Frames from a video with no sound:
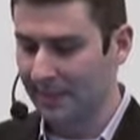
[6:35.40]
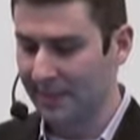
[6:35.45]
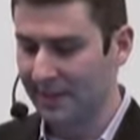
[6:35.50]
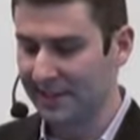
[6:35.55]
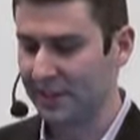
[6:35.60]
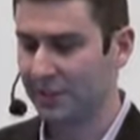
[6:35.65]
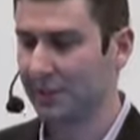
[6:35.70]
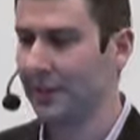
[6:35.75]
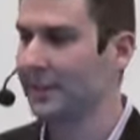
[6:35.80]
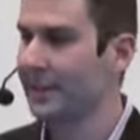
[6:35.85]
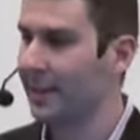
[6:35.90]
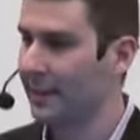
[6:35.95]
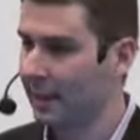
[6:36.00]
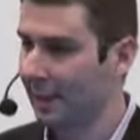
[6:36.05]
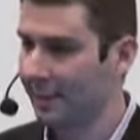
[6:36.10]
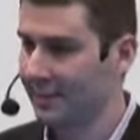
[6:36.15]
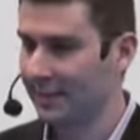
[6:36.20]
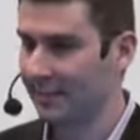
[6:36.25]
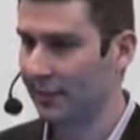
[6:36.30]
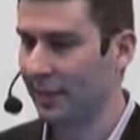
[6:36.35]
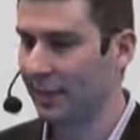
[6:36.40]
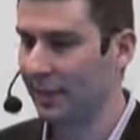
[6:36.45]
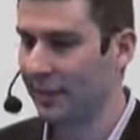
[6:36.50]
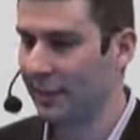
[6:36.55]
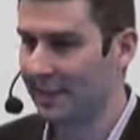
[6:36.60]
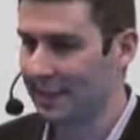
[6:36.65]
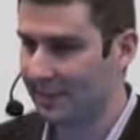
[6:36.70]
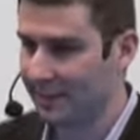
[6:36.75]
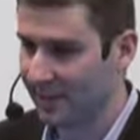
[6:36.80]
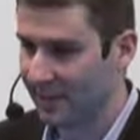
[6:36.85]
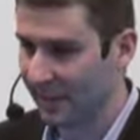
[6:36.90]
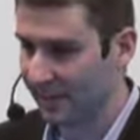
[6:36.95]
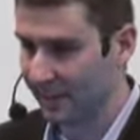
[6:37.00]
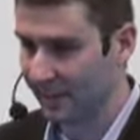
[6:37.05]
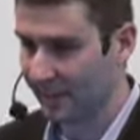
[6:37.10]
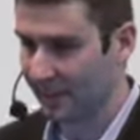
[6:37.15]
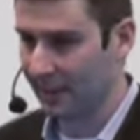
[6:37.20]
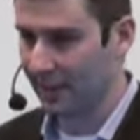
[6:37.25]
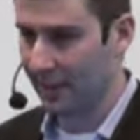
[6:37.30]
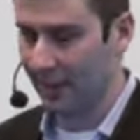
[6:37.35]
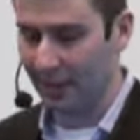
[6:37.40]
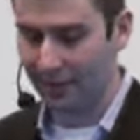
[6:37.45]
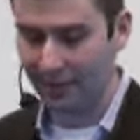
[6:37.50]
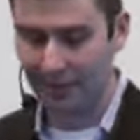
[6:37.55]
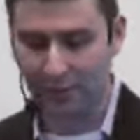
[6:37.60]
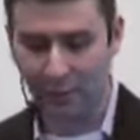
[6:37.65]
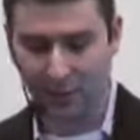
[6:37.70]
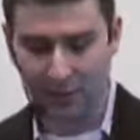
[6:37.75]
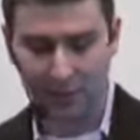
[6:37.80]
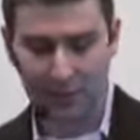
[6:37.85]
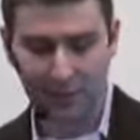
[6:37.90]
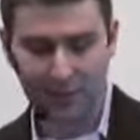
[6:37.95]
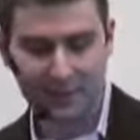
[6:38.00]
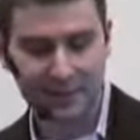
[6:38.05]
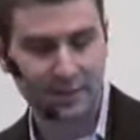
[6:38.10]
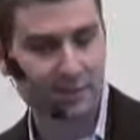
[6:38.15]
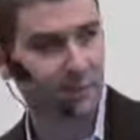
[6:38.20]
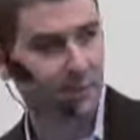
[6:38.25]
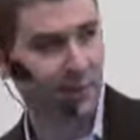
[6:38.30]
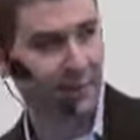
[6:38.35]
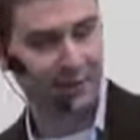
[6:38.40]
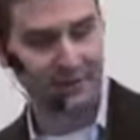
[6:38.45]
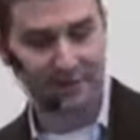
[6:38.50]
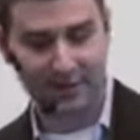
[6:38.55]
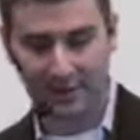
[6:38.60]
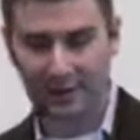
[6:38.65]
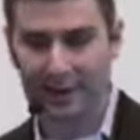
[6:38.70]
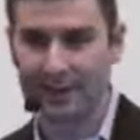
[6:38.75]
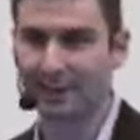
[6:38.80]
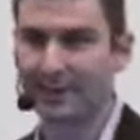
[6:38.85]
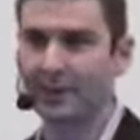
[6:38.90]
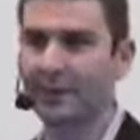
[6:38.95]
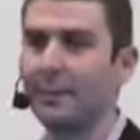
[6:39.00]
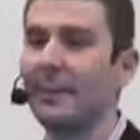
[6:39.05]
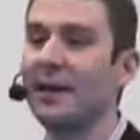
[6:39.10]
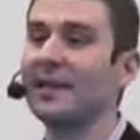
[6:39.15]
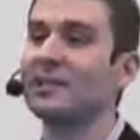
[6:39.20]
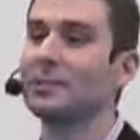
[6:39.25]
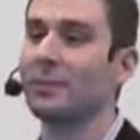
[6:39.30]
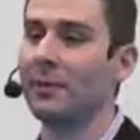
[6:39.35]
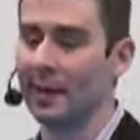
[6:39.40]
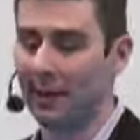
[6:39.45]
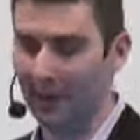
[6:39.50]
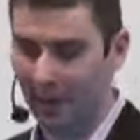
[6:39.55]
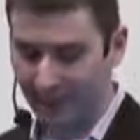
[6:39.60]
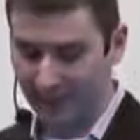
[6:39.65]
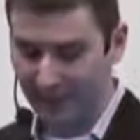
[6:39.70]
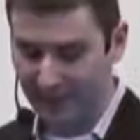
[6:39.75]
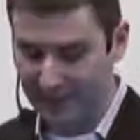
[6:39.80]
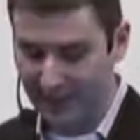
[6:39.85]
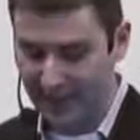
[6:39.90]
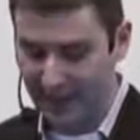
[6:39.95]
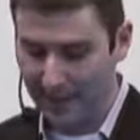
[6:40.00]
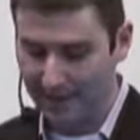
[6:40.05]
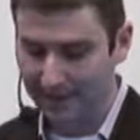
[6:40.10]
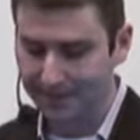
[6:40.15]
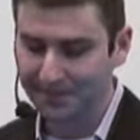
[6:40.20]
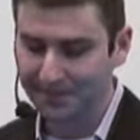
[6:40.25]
it's great that content marketing is becoming foremost, but we have to figure out the best way to harness that.